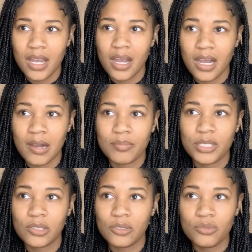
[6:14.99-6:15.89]

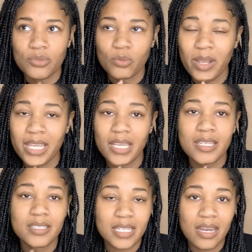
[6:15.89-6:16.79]
to lose weight
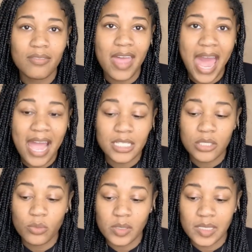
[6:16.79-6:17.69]
instead of
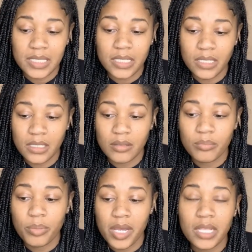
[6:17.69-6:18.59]
actually
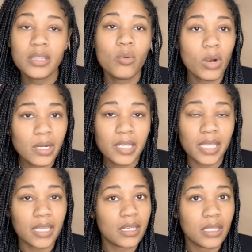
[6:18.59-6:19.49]
putting the work
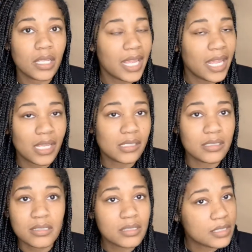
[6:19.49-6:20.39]
in
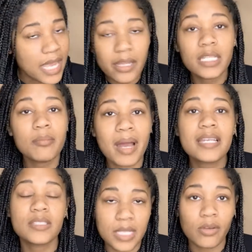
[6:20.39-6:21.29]
and telling
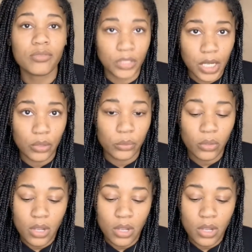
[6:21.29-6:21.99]
myself no.